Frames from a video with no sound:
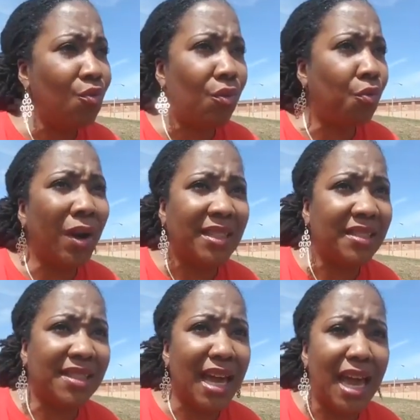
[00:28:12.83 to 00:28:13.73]
what to
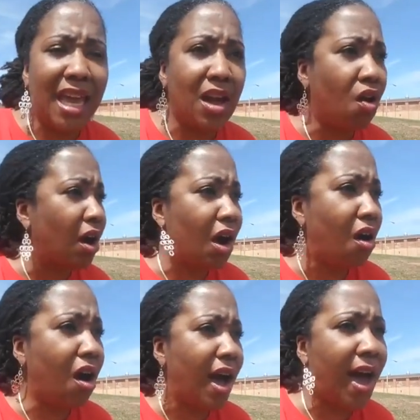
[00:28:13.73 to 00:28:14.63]
say or
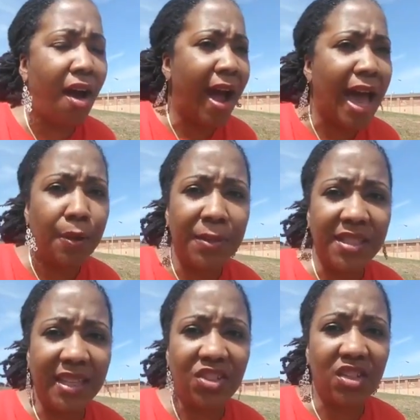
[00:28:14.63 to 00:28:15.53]
how to
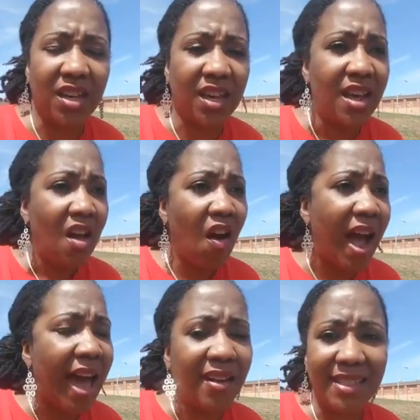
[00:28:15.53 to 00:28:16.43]
position it or
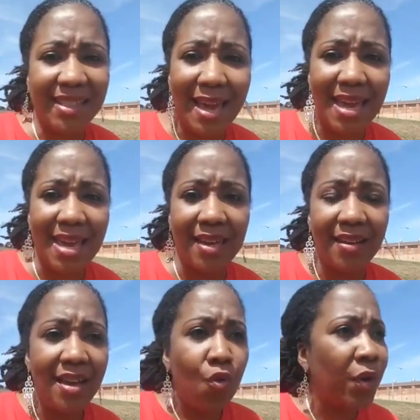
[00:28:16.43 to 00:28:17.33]
how to say it.
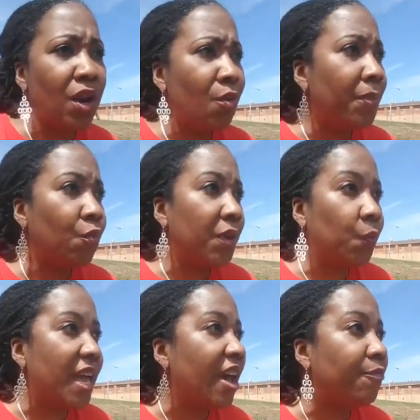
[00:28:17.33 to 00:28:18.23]

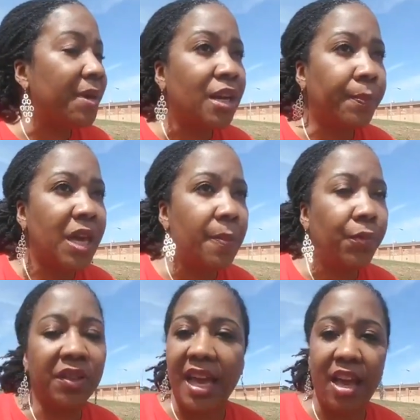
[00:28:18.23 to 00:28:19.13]
We have been a
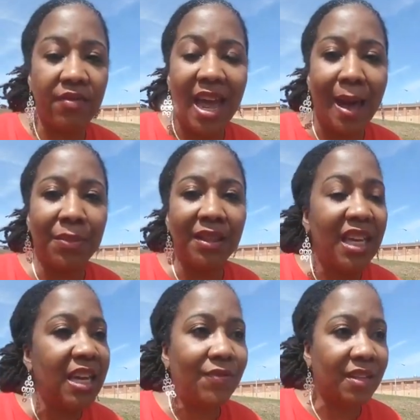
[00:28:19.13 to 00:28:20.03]
people that have not
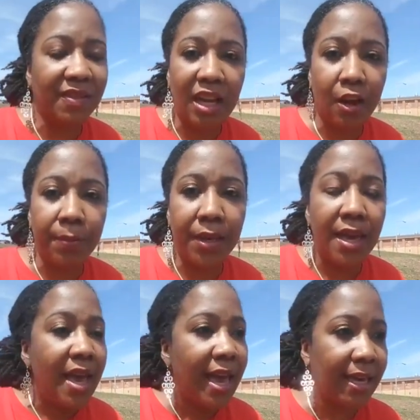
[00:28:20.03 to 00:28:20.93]
believed in therapy
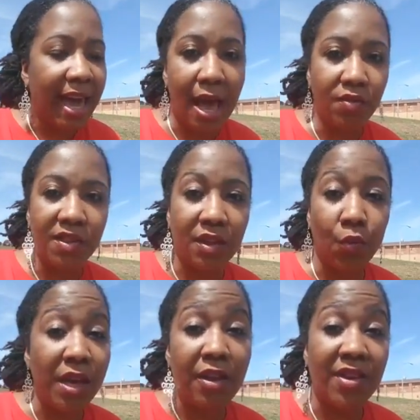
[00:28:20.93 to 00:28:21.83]
and counseling.
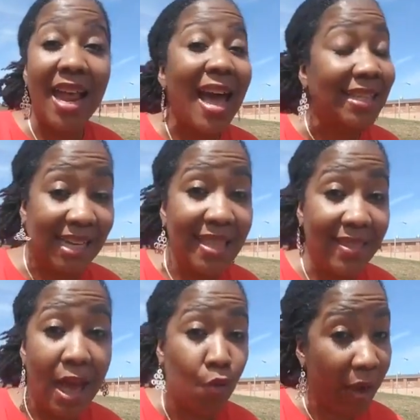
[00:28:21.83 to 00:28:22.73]
We have not done
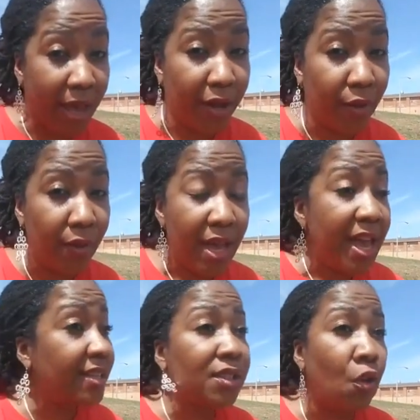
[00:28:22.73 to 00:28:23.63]
that well.
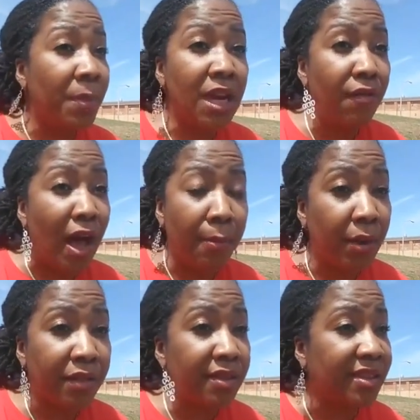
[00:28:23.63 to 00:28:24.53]
And so many of our
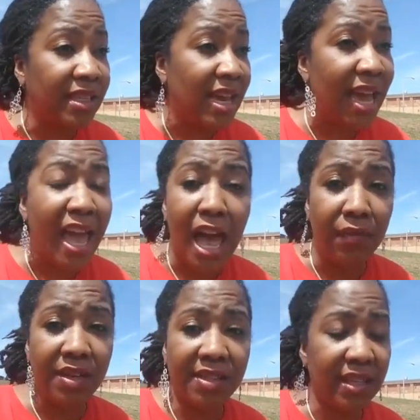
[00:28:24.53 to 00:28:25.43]
mothers did not
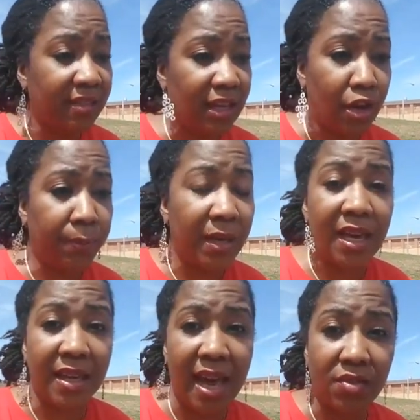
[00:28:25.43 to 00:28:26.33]
have us in therapy
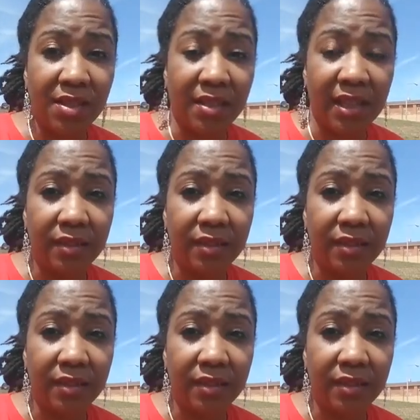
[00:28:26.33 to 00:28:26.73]
and counseling.